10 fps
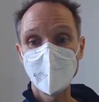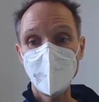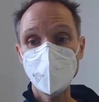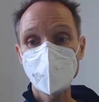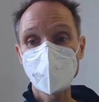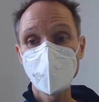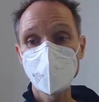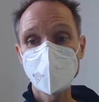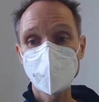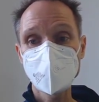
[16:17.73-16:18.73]
It shows
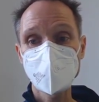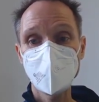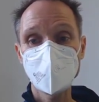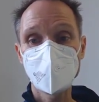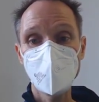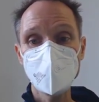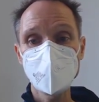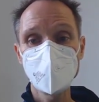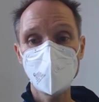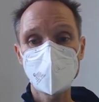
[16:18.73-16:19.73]
us a JSON
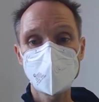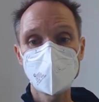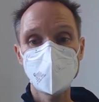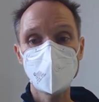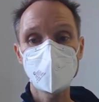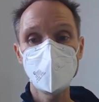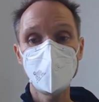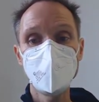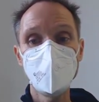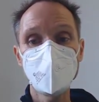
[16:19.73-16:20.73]
representation of
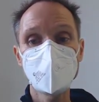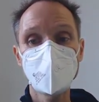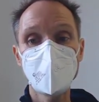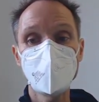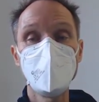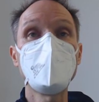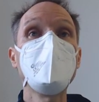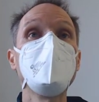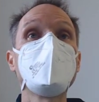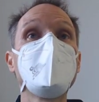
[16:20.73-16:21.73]
the object that we
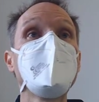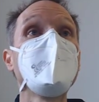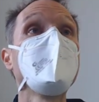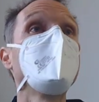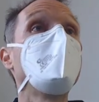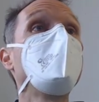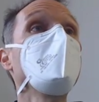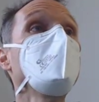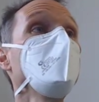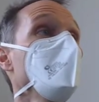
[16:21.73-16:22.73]
bind.
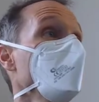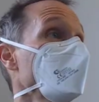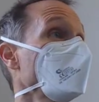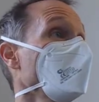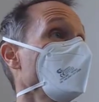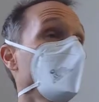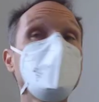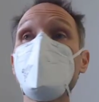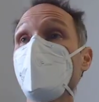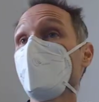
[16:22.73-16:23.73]
Very useful for
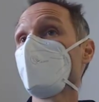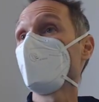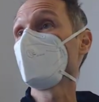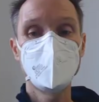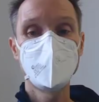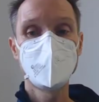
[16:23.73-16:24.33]
debugging purposes.